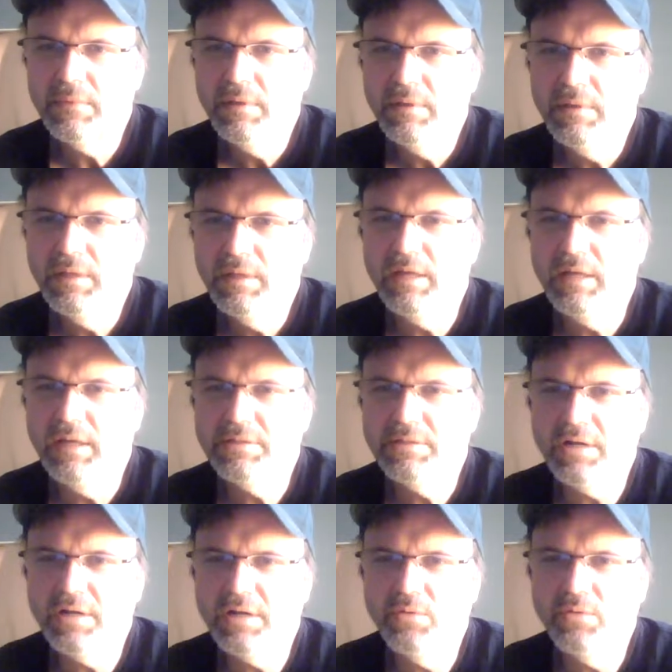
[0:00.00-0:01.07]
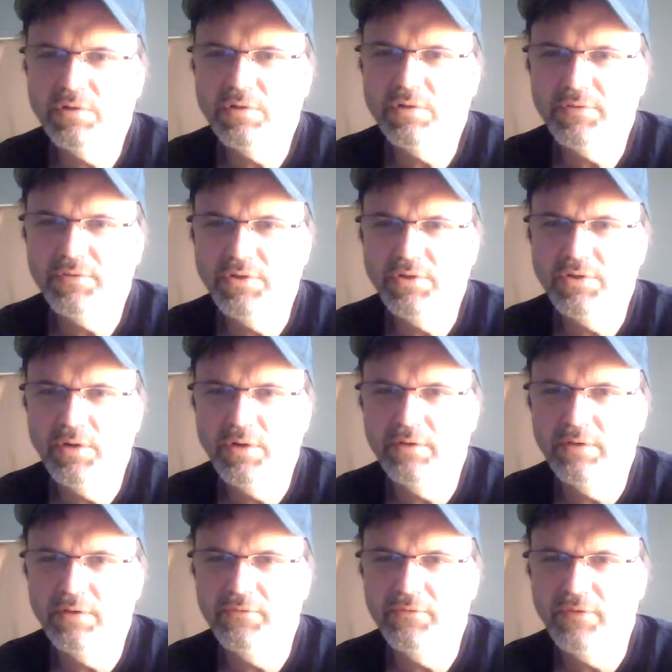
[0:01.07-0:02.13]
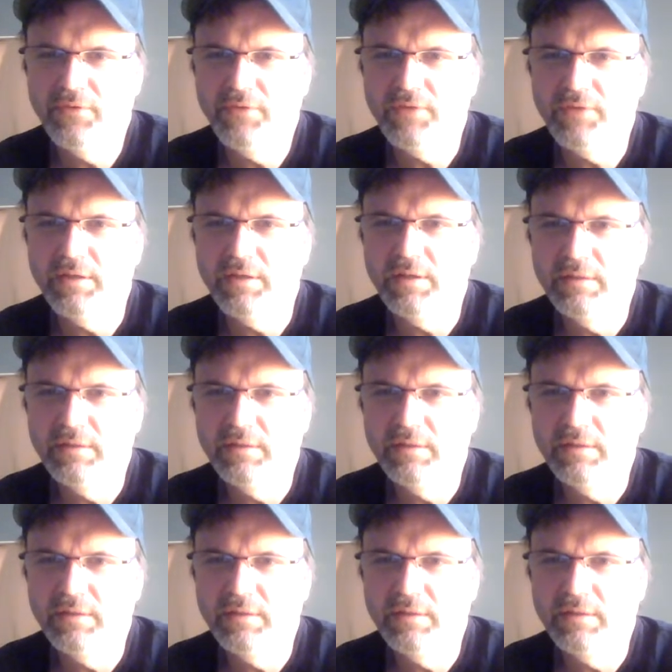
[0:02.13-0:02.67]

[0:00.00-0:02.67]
yeah, Star Wars for 250.